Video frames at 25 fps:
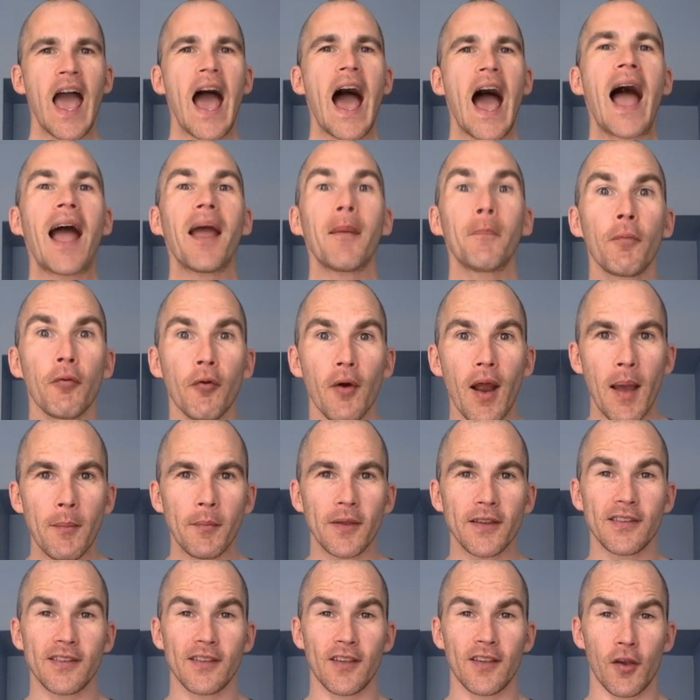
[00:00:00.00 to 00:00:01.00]
I
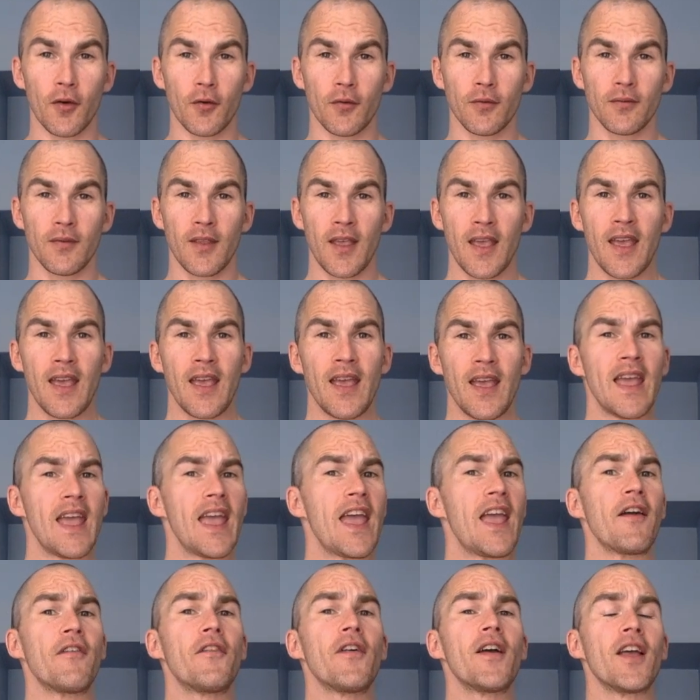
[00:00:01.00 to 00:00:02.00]
promise you,
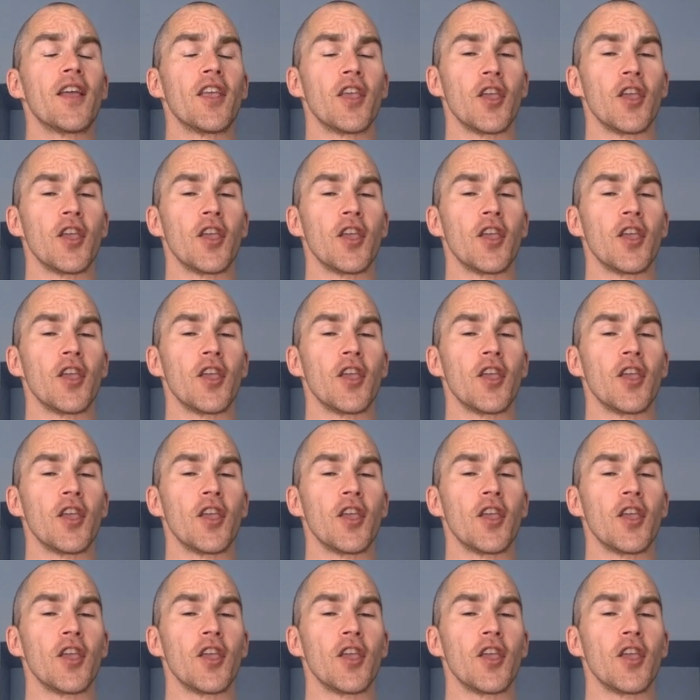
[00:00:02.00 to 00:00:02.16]
if